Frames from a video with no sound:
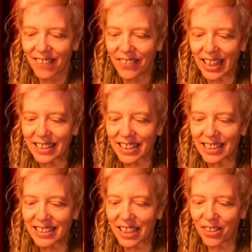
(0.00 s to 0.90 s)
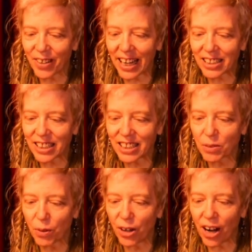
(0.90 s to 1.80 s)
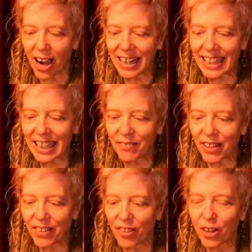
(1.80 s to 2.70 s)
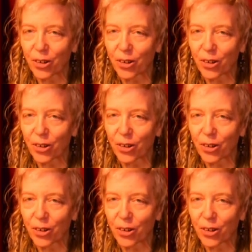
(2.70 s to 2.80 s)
These considerations were not even the